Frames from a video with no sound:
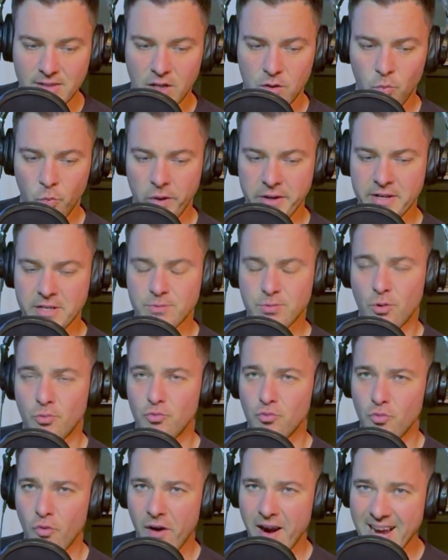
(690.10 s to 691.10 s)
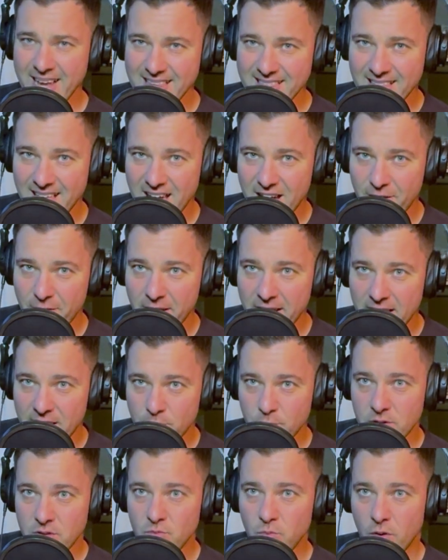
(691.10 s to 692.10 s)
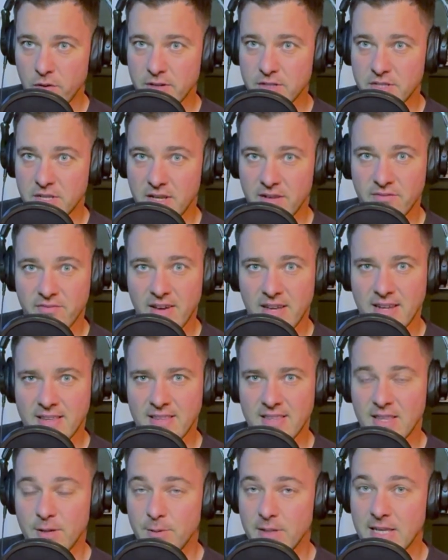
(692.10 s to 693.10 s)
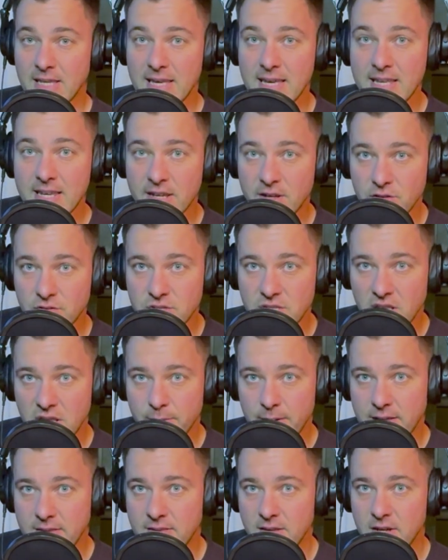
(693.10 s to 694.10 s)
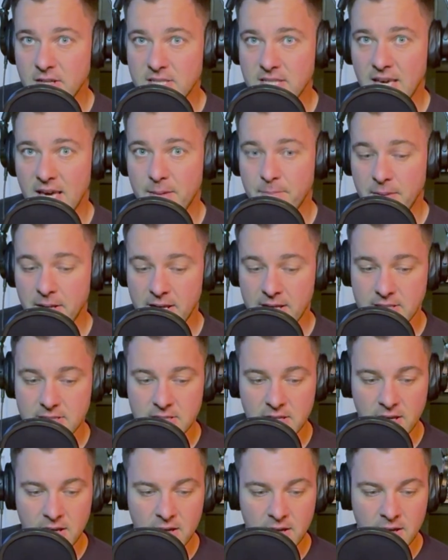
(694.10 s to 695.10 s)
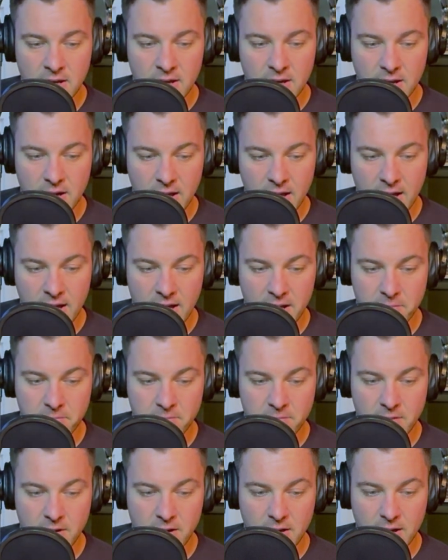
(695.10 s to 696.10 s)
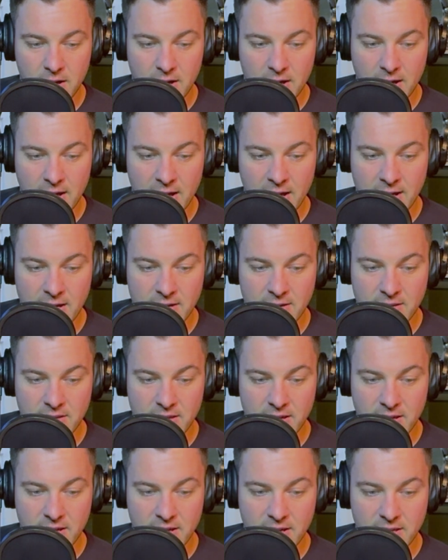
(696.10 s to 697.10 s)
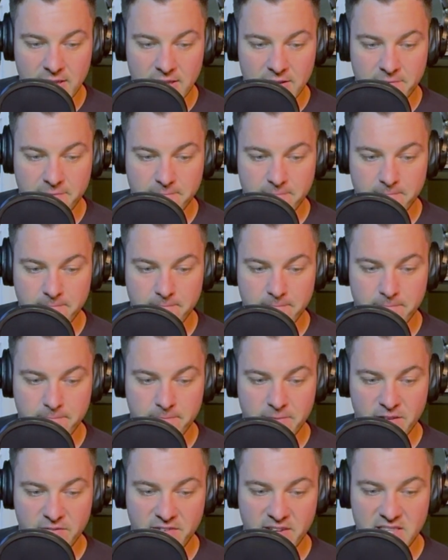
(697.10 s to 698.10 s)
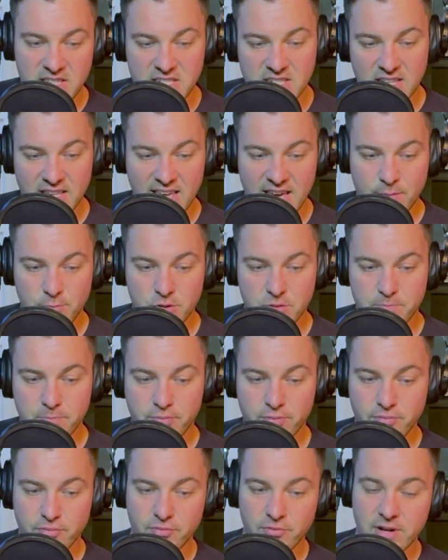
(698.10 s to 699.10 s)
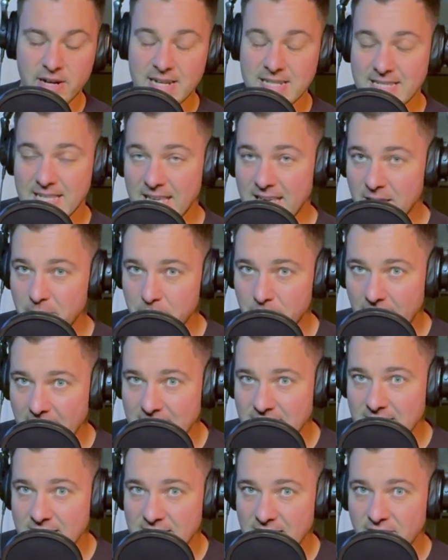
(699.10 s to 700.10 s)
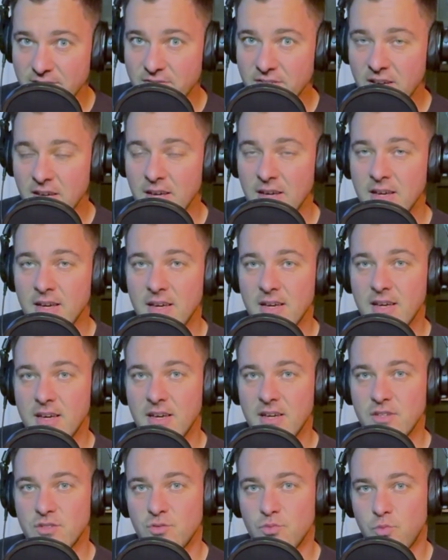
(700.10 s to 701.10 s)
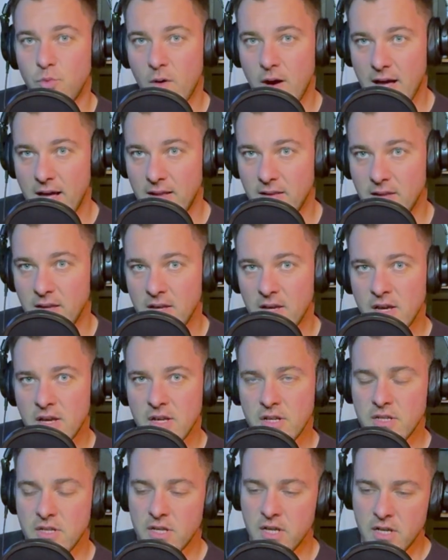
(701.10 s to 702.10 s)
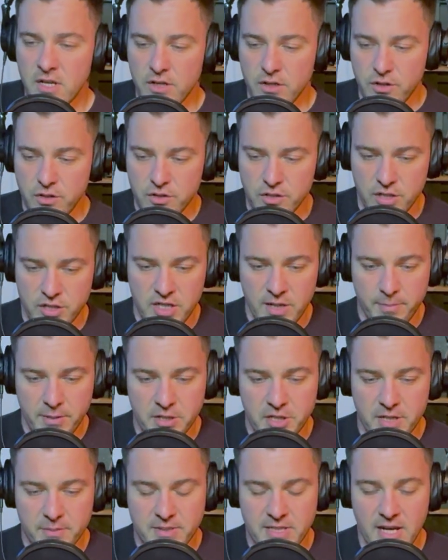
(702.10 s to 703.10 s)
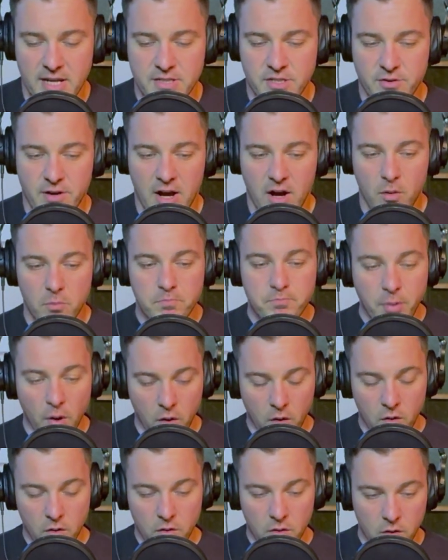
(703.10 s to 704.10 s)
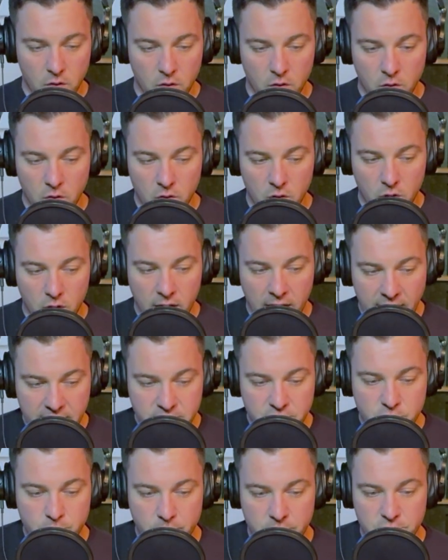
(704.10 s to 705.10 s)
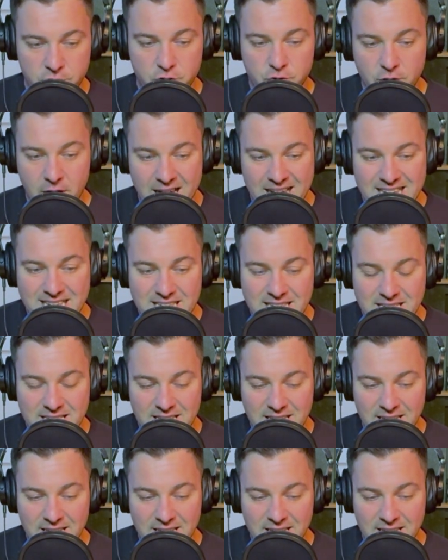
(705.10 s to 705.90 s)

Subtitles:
Widnes were right there in it with Warrington. In fact, I think they were leading until about 38 minutes. And the Featherstone game was pretty competitive as well. So the Championship sides are out, but I just want to stress